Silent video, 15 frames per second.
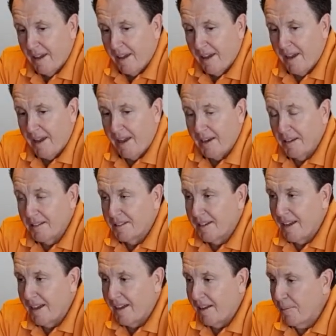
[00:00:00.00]
and
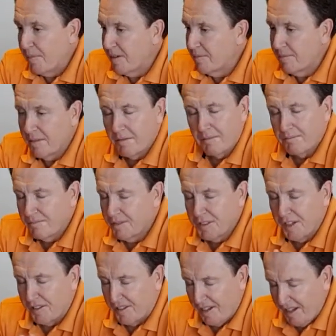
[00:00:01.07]

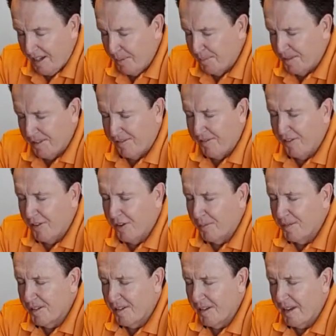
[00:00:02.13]
just heaps of firms,
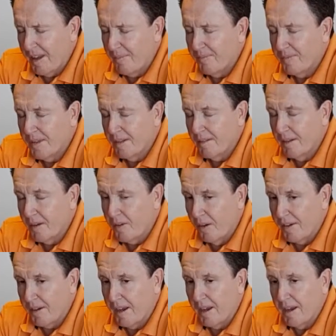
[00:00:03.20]
and I
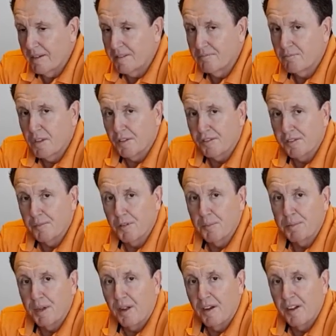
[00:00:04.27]
got some
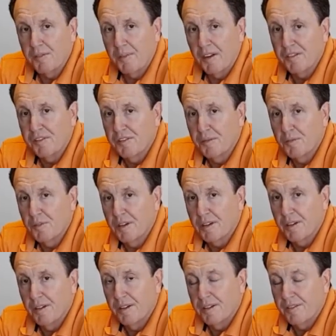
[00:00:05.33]
replies. Most of them were
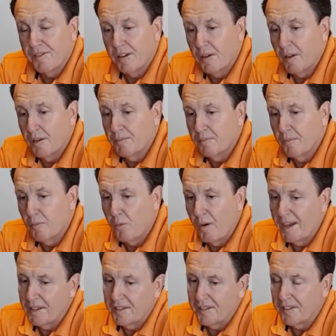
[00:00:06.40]
kind of, wait
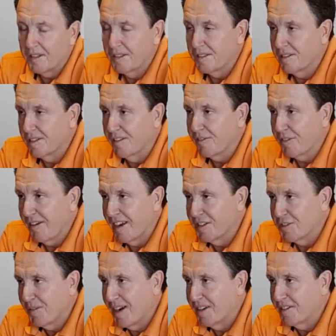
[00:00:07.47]
and see till you've
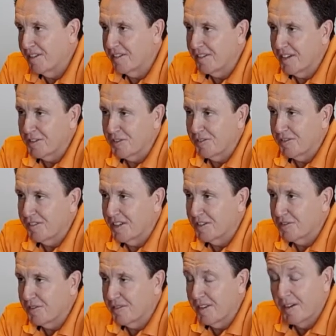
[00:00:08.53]
graduated, etc.,
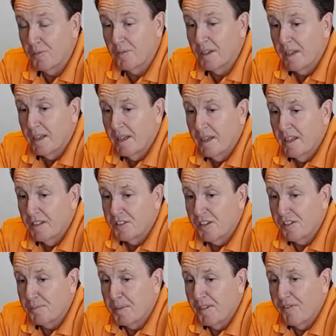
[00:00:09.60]
etc. And then
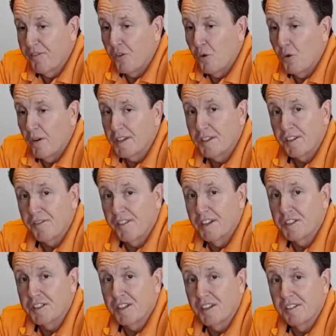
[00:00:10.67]
just before, I just
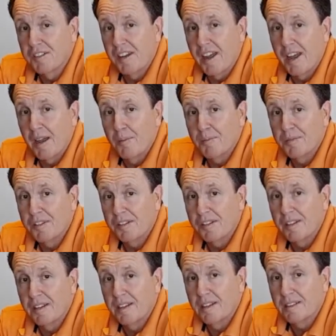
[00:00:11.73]
finished exams
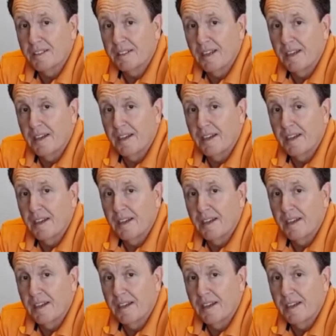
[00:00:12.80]
at